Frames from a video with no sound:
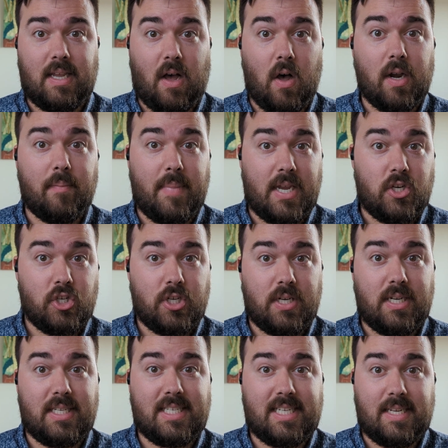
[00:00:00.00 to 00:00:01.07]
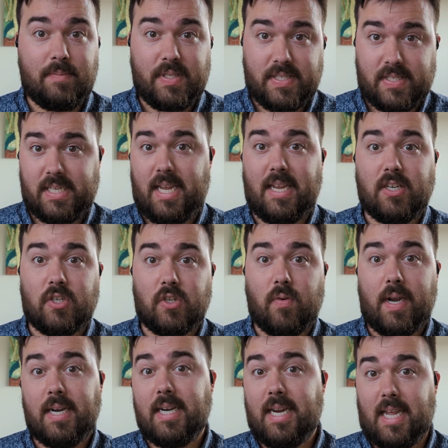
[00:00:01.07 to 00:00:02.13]
automation seamlessly
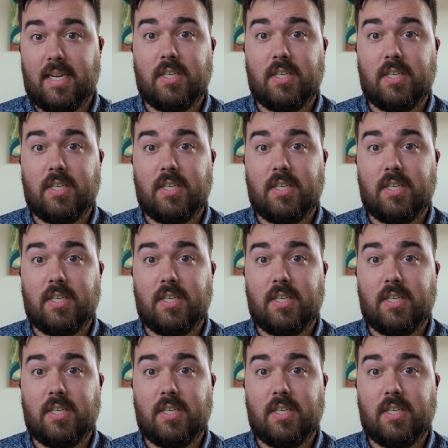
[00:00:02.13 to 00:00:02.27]
integrated